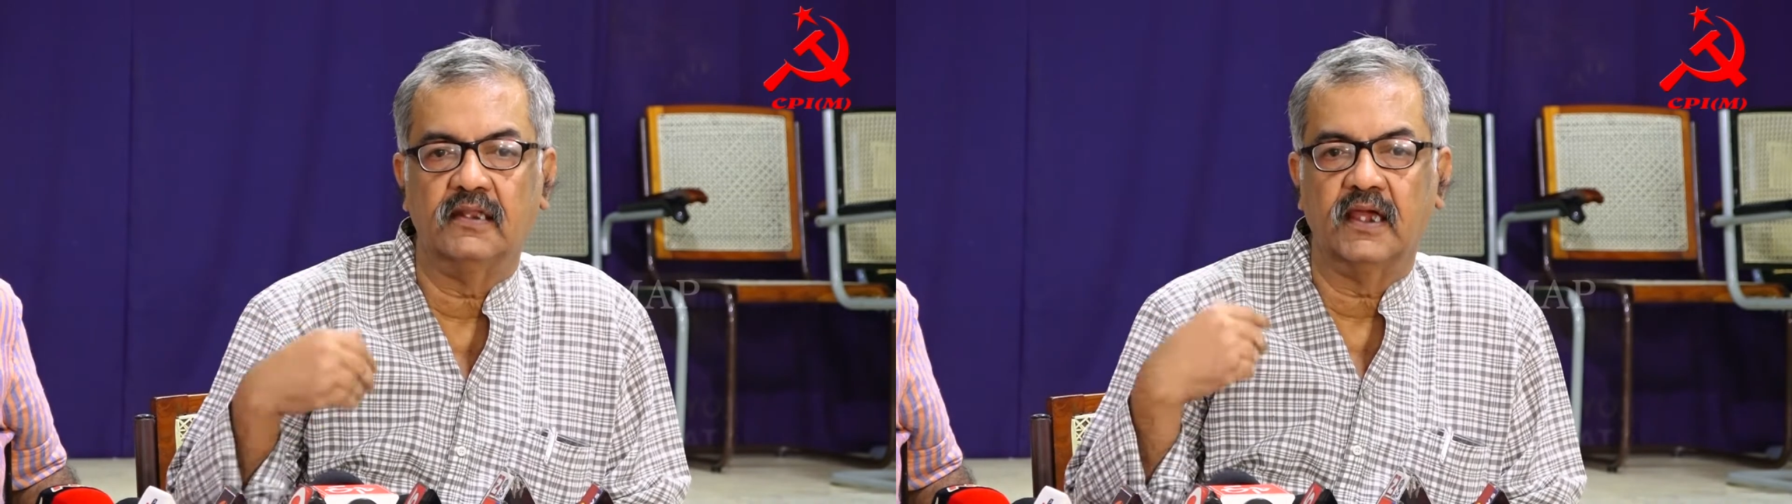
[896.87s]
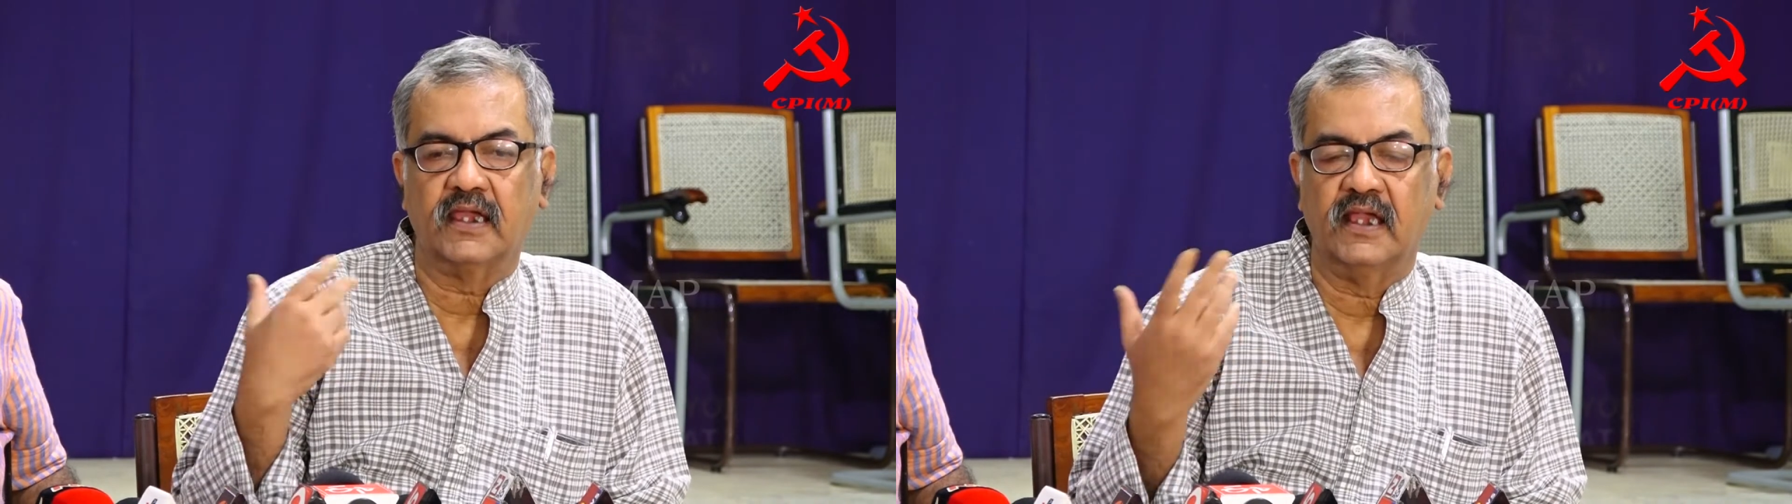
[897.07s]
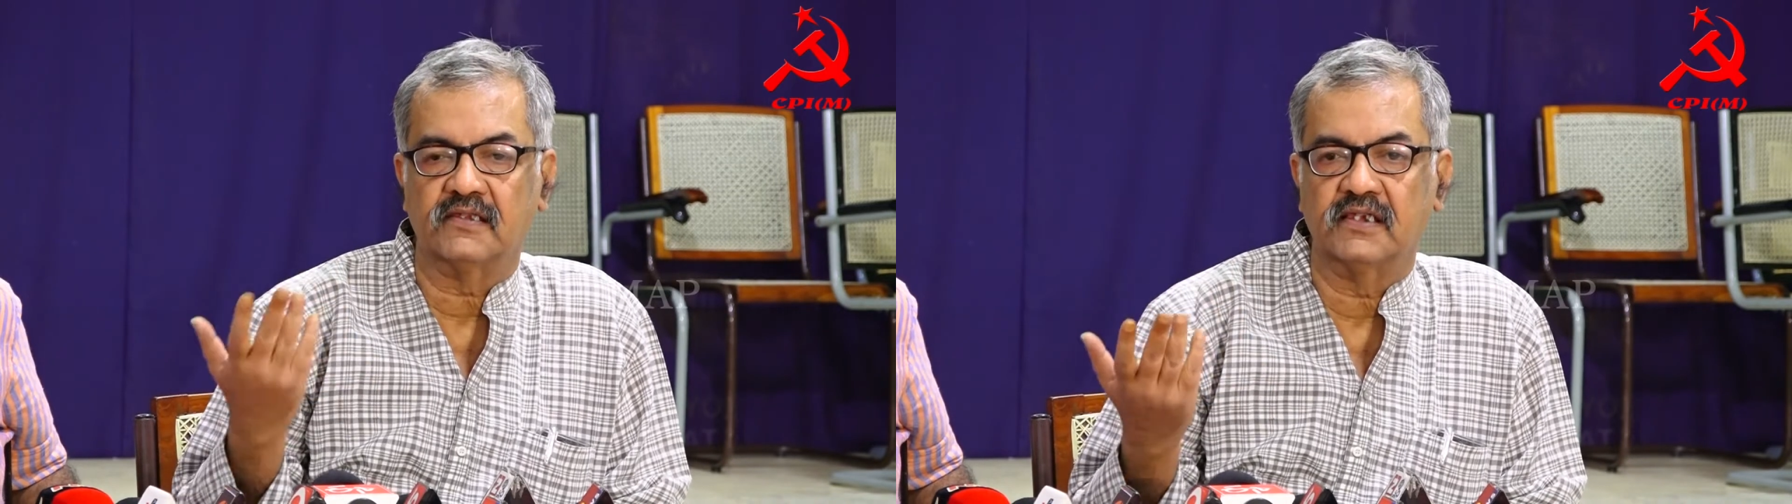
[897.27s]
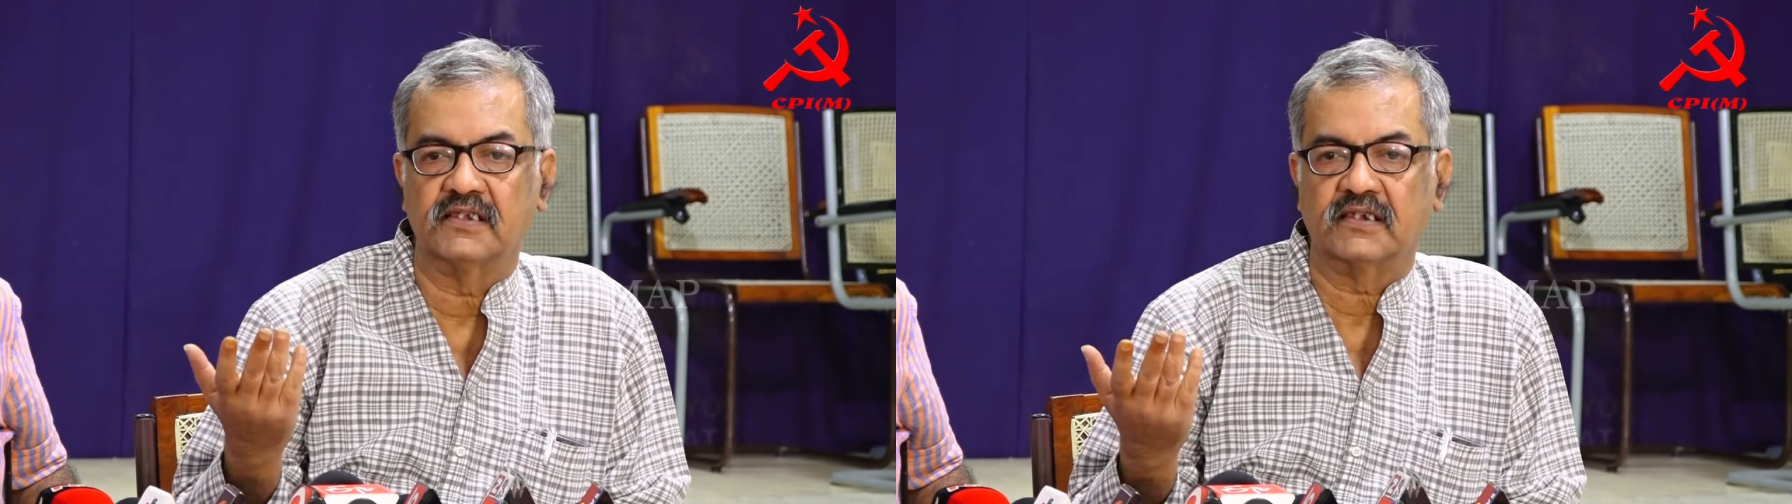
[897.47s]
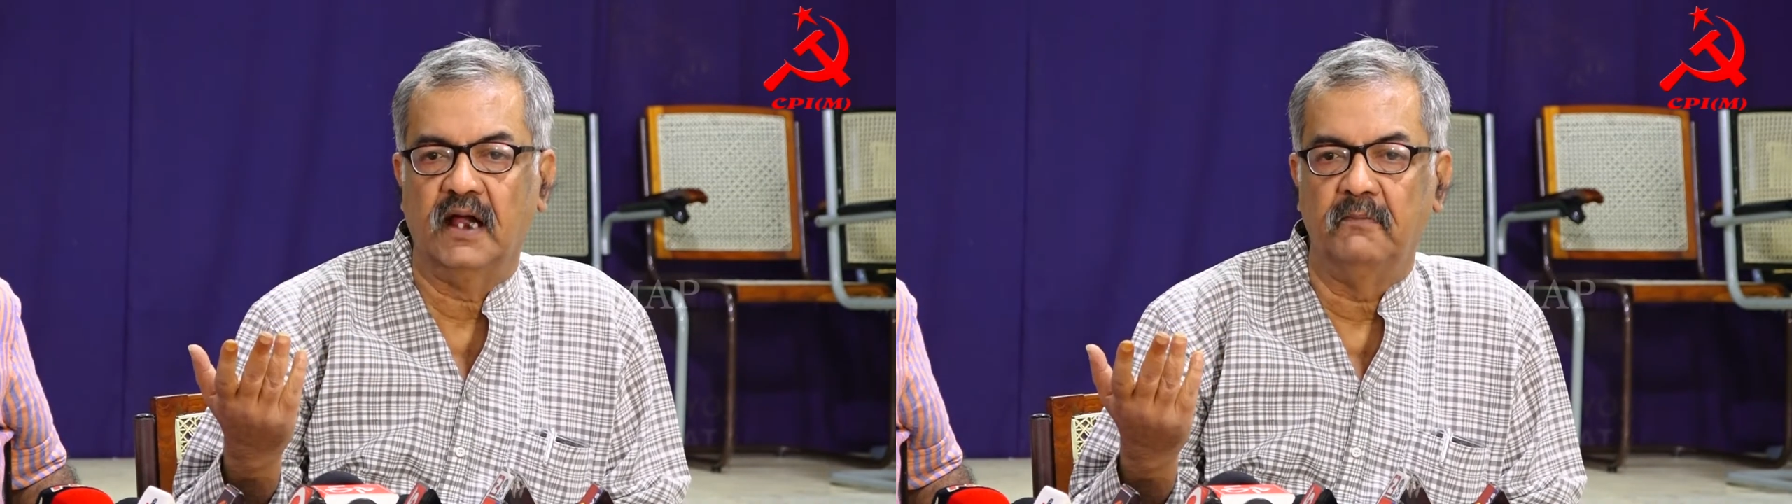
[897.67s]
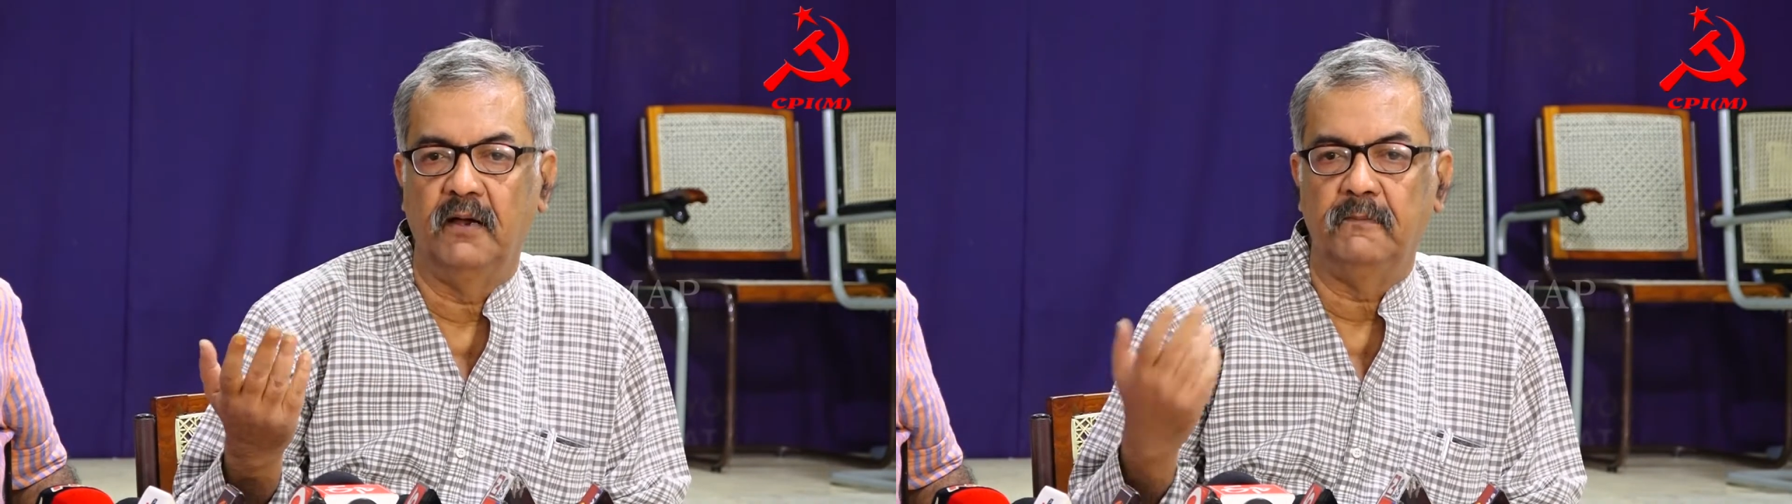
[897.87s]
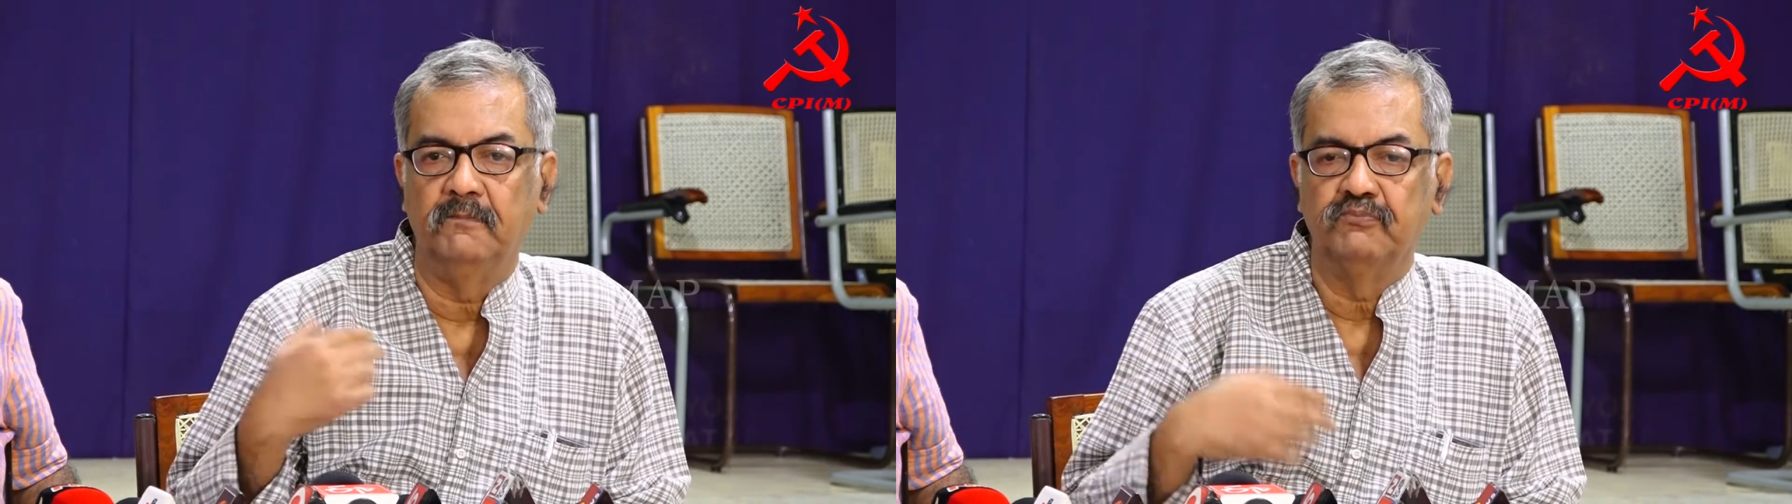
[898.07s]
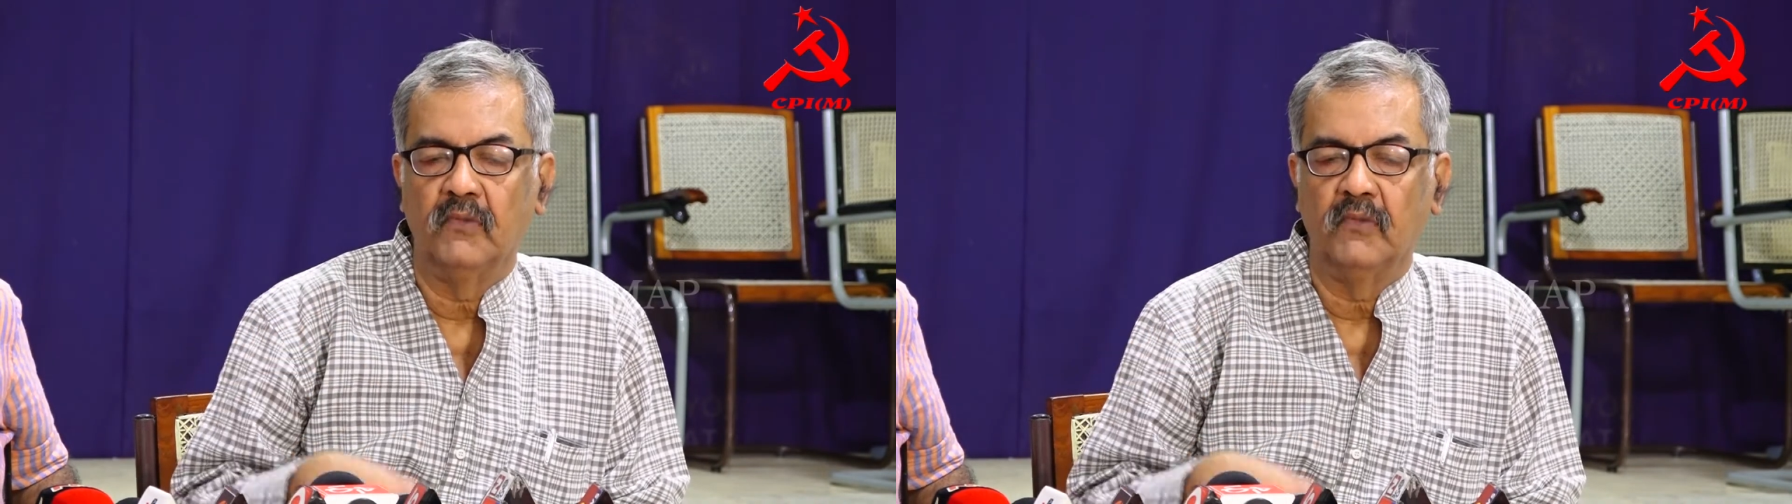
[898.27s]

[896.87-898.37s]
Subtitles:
the case has come up,